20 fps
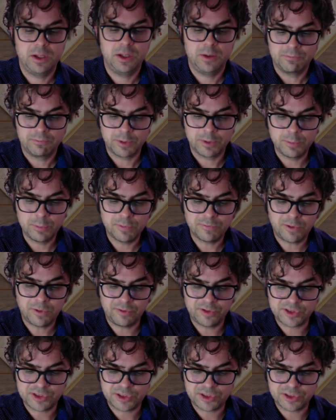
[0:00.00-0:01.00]
We move
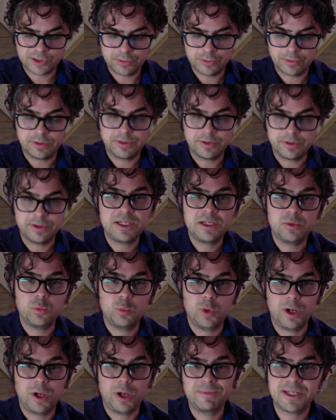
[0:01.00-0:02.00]
over to the
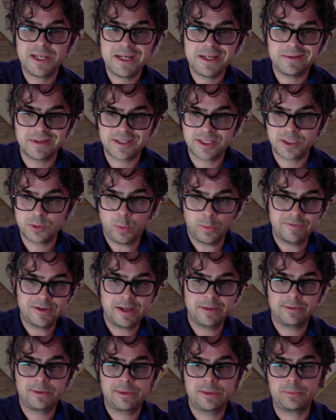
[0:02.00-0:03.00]
website. This is where we've
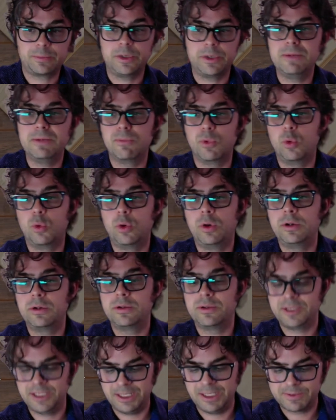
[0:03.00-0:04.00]
got 3 more
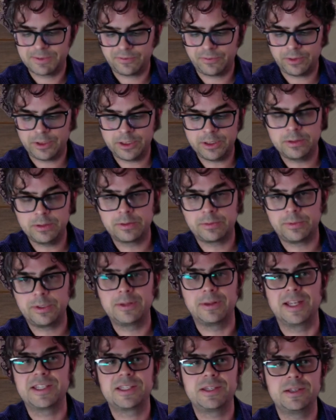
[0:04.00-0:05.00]
tips for you, 3
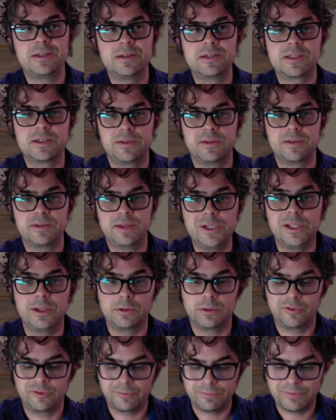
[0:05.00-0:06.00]
lessons that we can
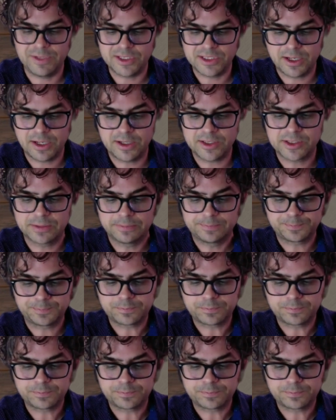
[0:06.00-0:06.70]
learn from these guys.